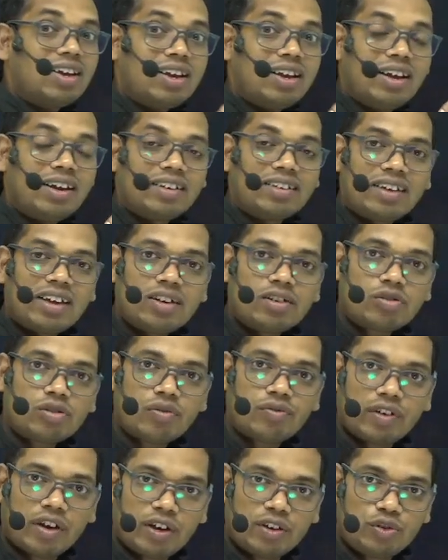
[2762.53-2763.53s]
In case
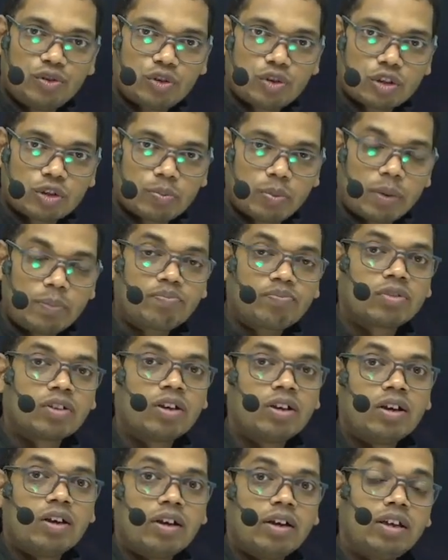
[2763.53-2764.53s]
of angiosperm,
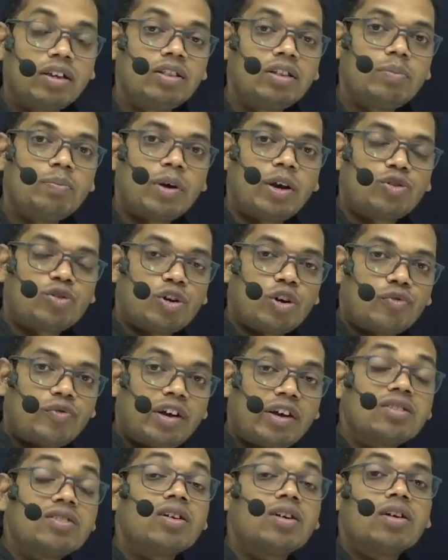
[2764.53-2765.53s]
in the mature
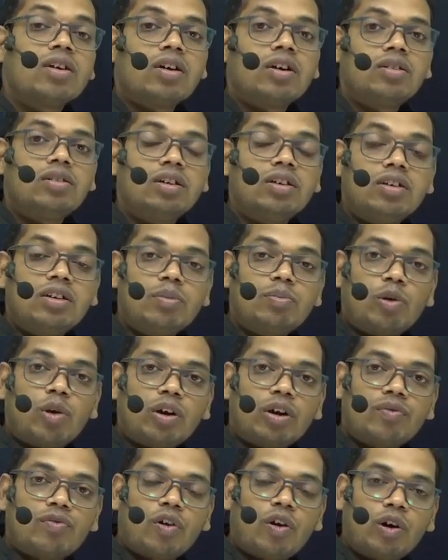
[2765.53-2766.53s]
phase, the
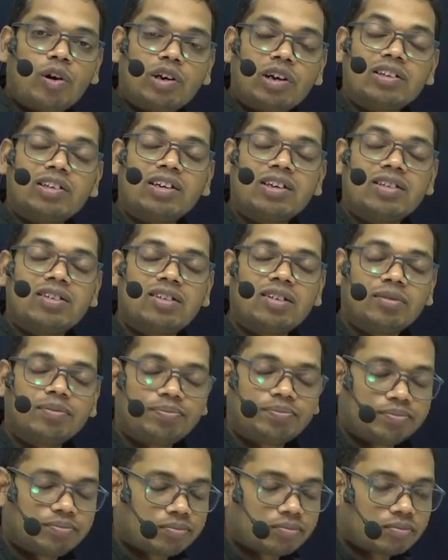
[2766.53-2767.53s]
reproductive organ, that is the
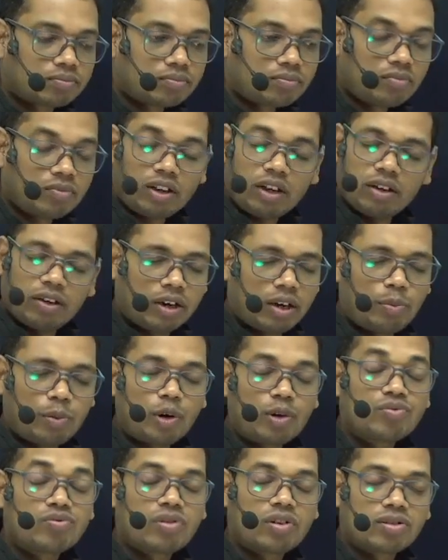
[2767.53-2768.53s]

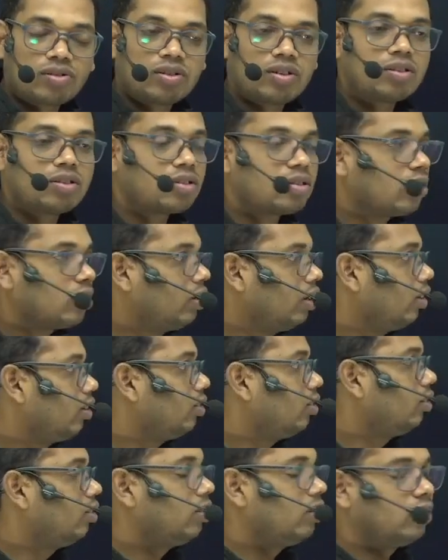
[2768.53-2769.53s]
reproductive structures,
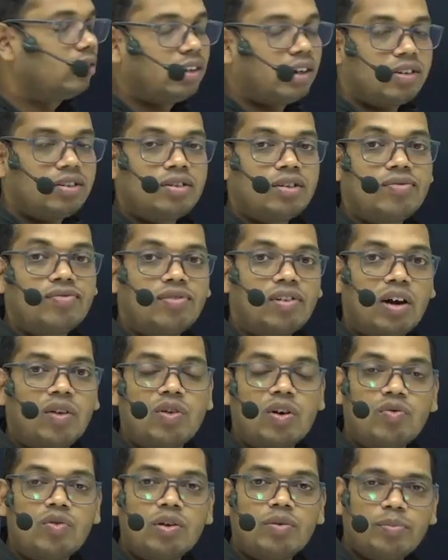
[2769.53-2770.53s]
that is the
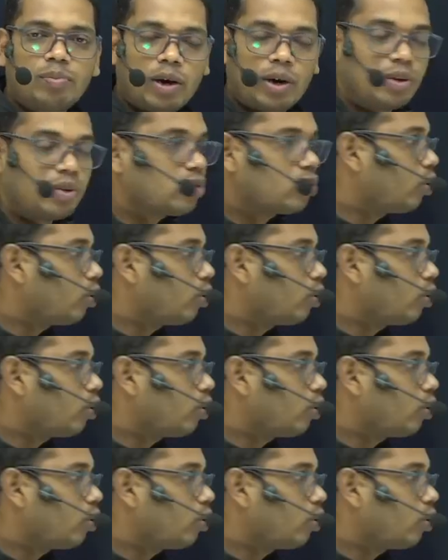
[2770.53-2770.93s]
flower will produce.